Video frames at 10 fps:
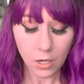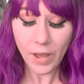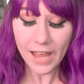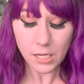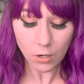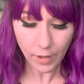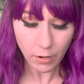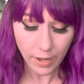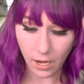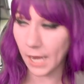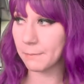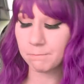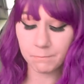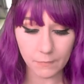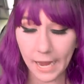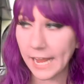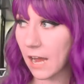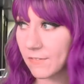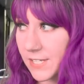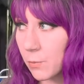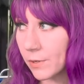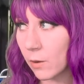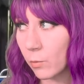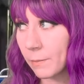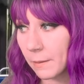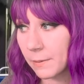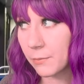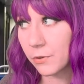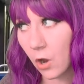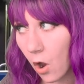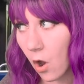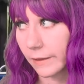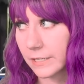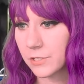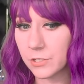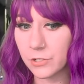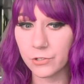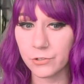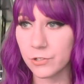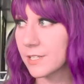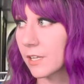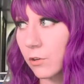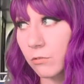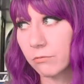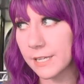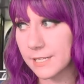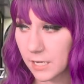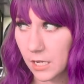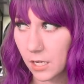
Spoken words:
Okay. I have someone that we might be able to call. It's just a little risky.